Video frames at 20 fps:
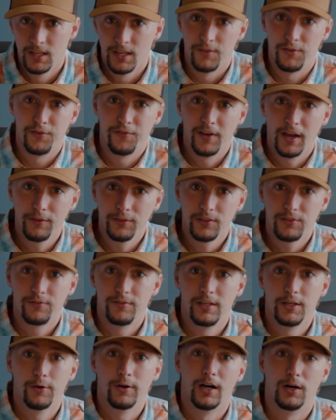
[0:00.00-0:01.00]
If you found this
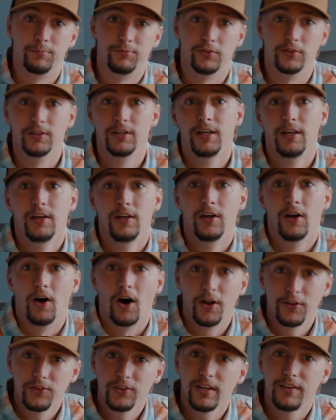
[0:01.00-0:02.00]
video helpful
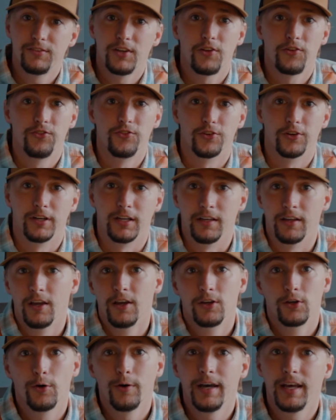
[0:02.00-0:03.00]
on your aviation journey,
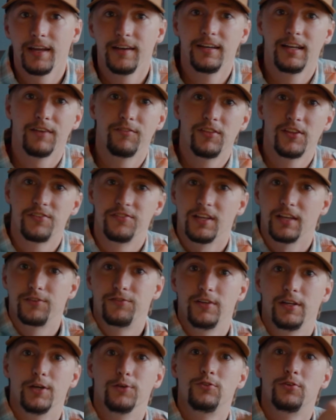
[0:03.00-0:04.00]
go ahead and give this
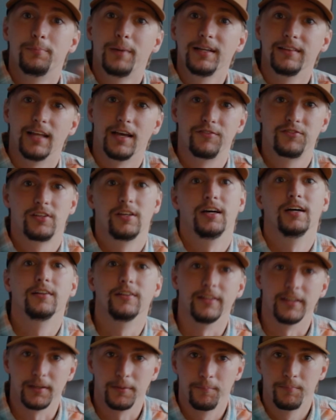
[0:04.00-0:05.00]
next video to my left a
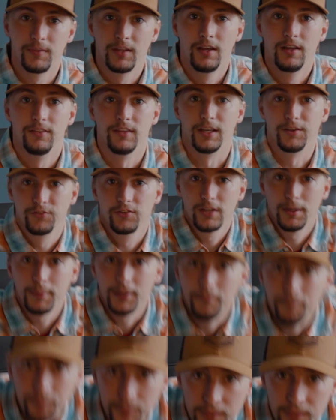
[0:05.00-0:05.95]
click. Thanks for coming.